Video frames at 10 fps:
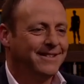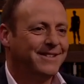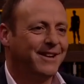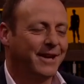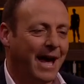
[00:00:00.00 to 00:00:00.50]

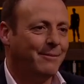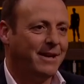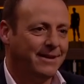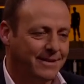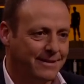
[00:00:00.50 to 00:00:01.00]
So the
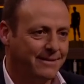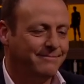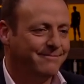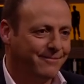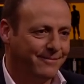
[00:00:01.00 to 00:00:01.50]
company is
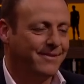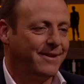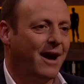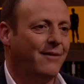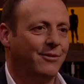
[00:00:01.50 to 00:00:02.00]
the
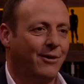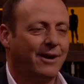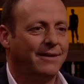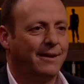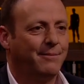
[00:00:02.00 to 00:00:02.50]

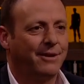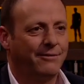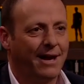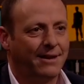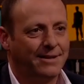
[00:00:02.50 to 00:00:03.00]
overriding thing, but the
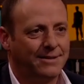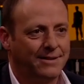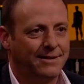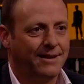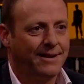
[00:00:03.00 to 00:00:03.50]
reality
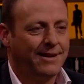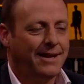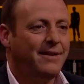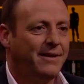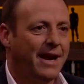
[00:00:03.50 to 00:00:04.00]
is that
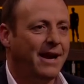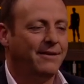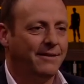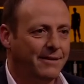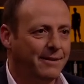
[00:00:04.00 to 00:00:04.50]
in the
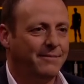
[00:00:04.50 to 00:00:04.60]
end,